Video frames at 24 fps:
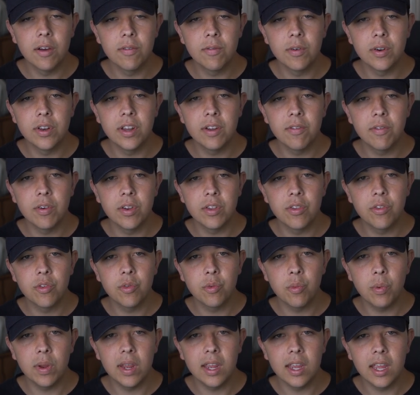for different
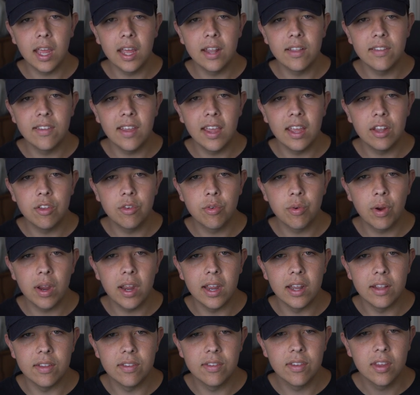swing and day
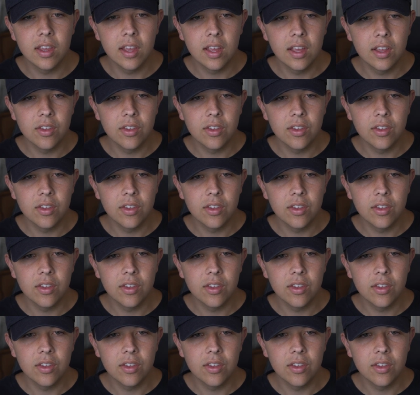trades.